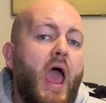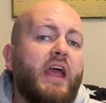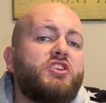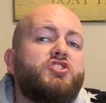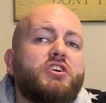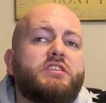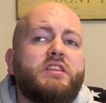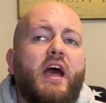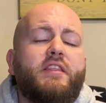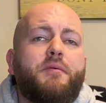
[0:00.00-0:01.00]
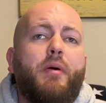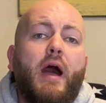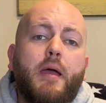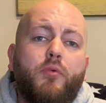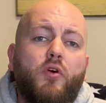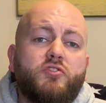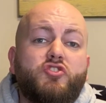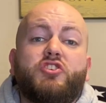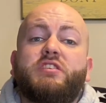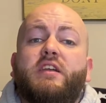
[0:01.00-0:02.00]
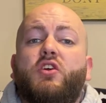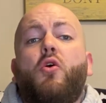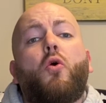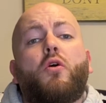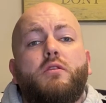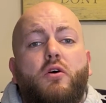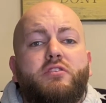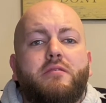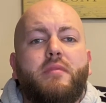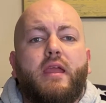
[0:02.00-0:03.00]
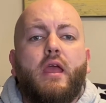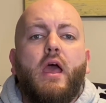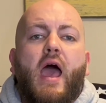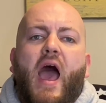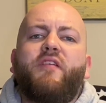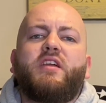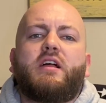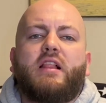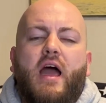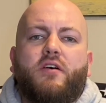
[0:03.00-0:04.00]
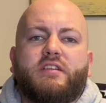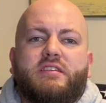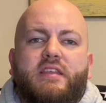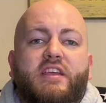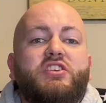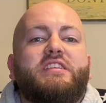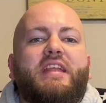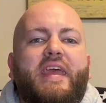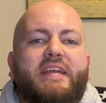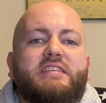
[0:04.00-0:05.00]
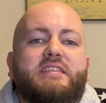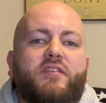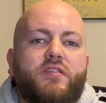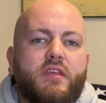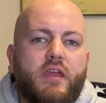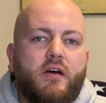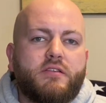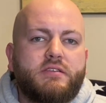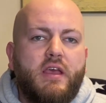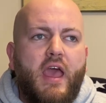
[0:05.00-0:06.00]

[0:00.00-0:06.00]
And just like the Piebald or just like the Coral Glow, to me, having clown and a snake just enhances everything else.